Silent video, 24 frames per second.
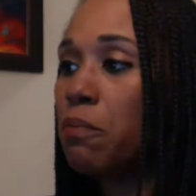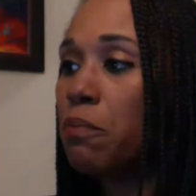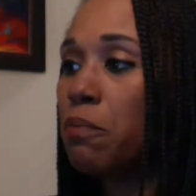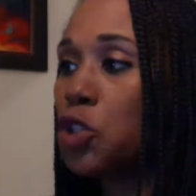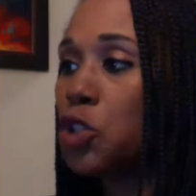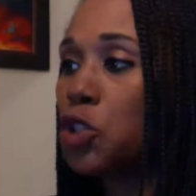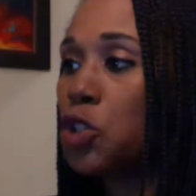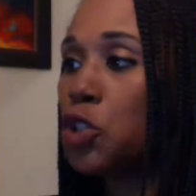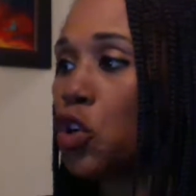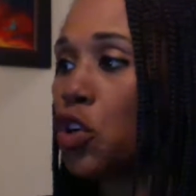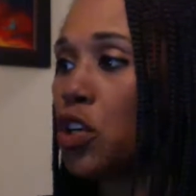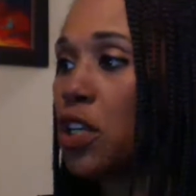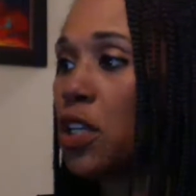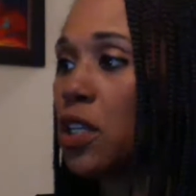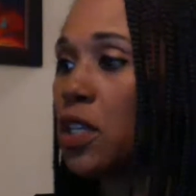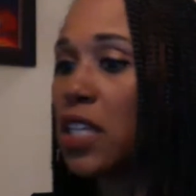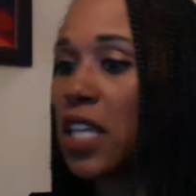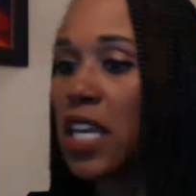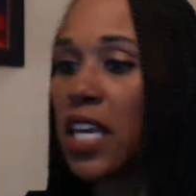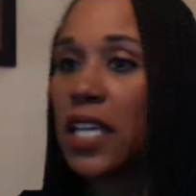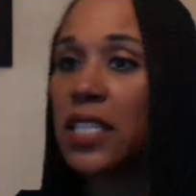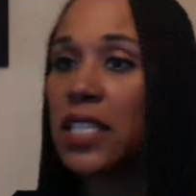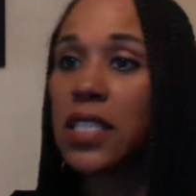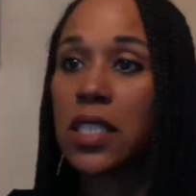certain
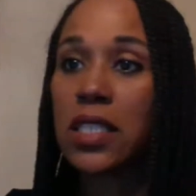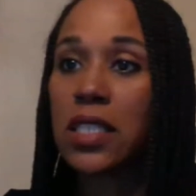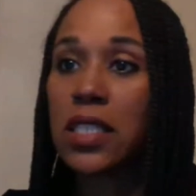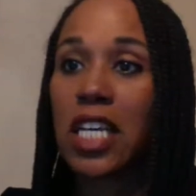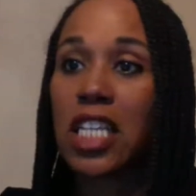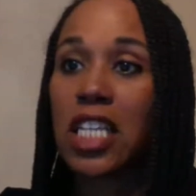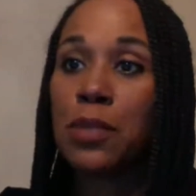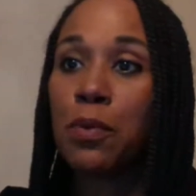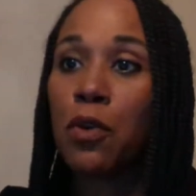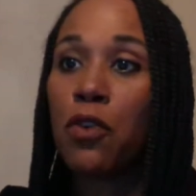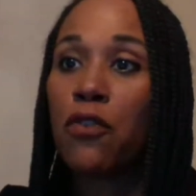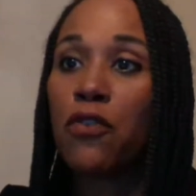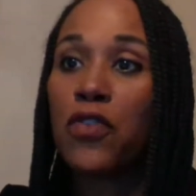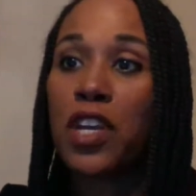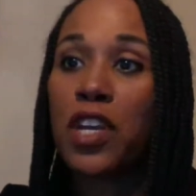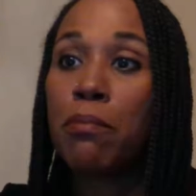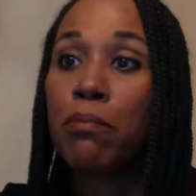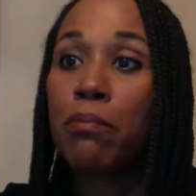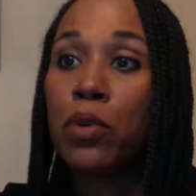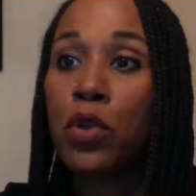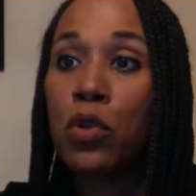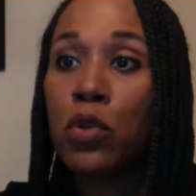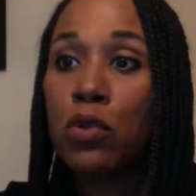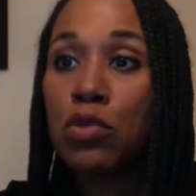things accessible
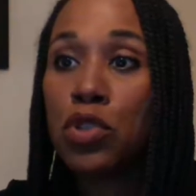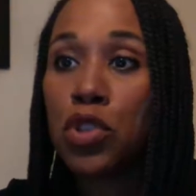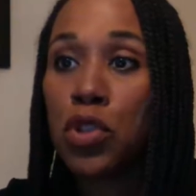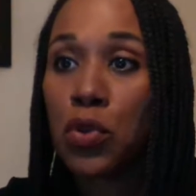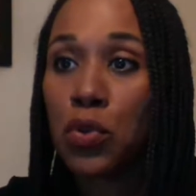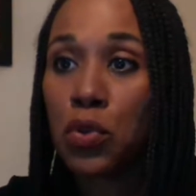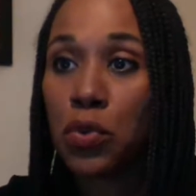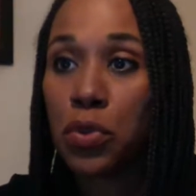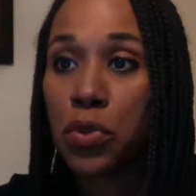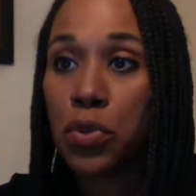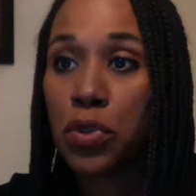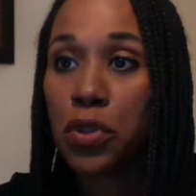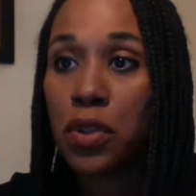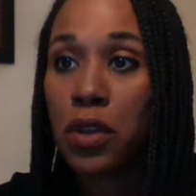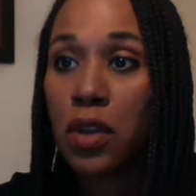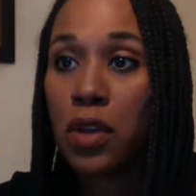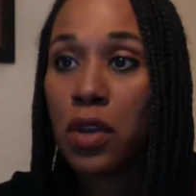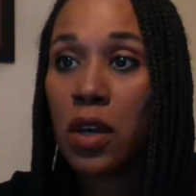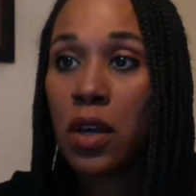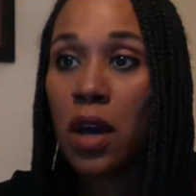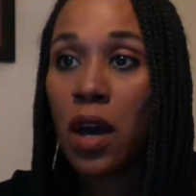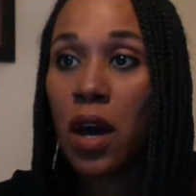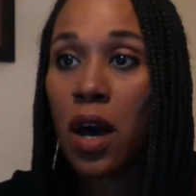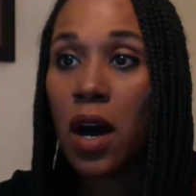via Bluetooth
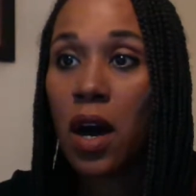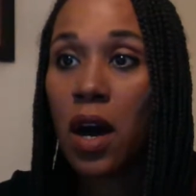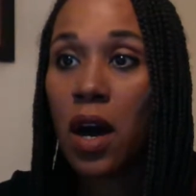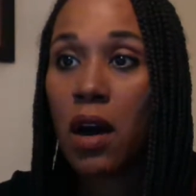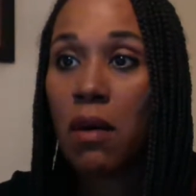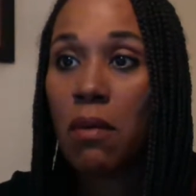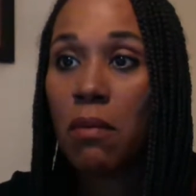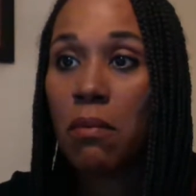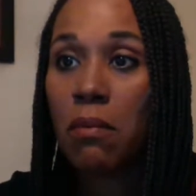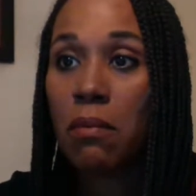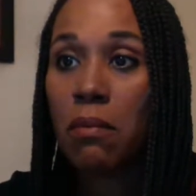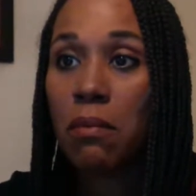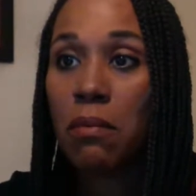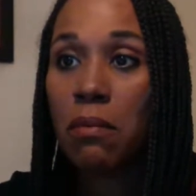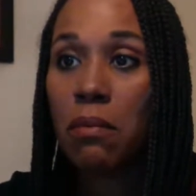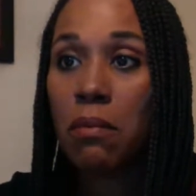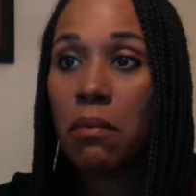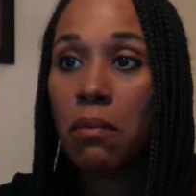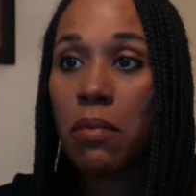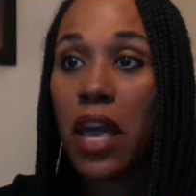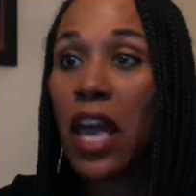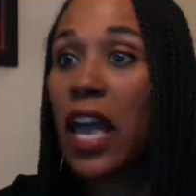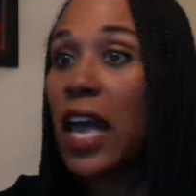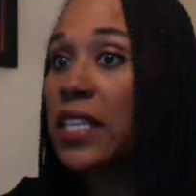
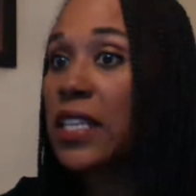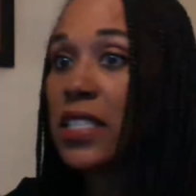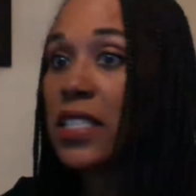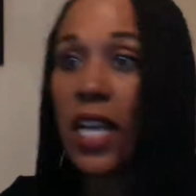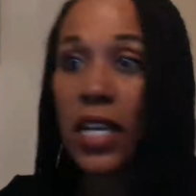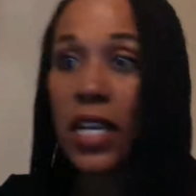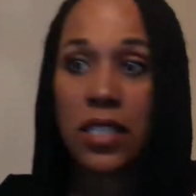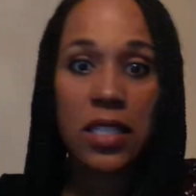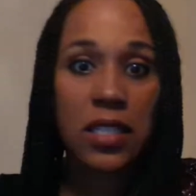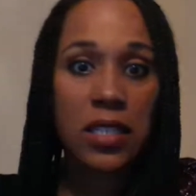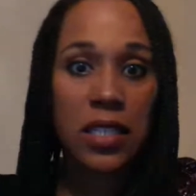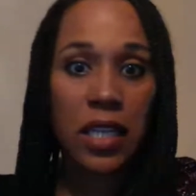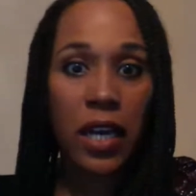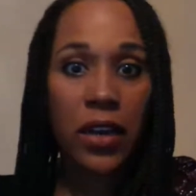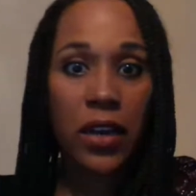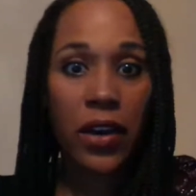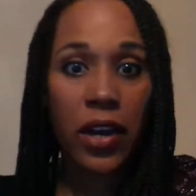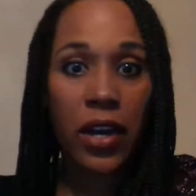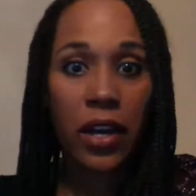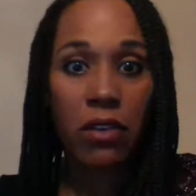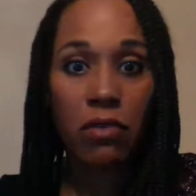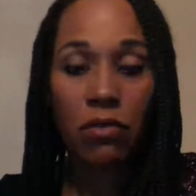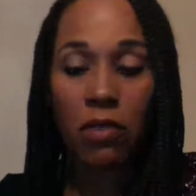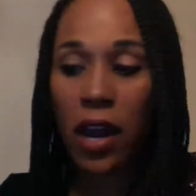as
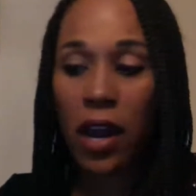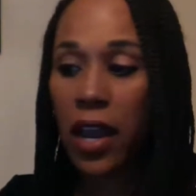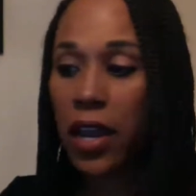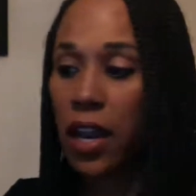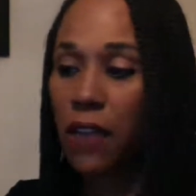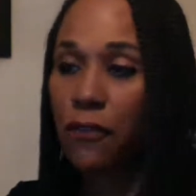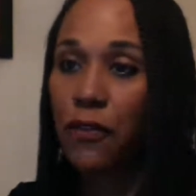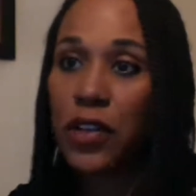necessary, right?